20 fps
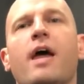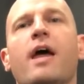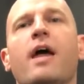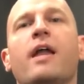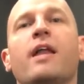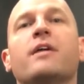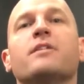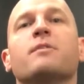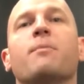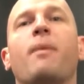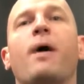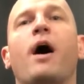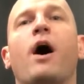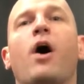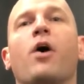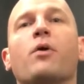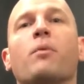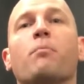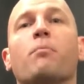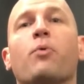It is
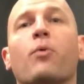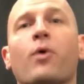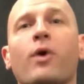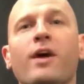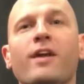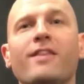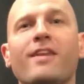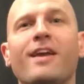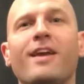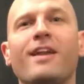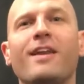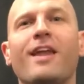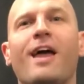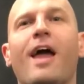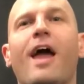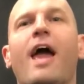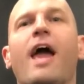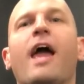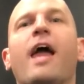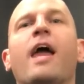about breathing
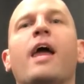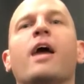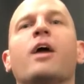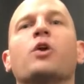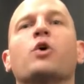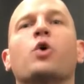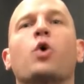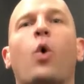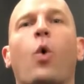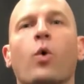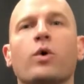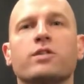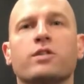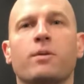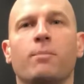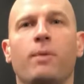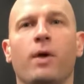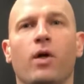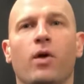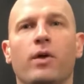and core
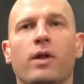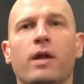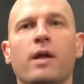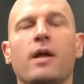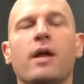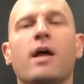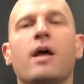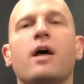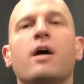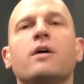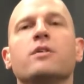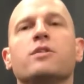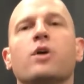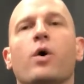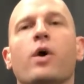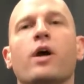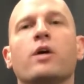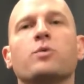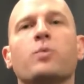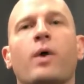stability. So
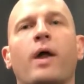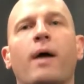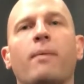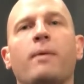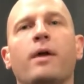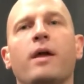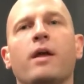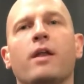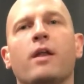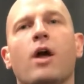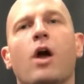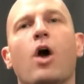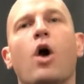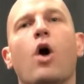here's what I mean.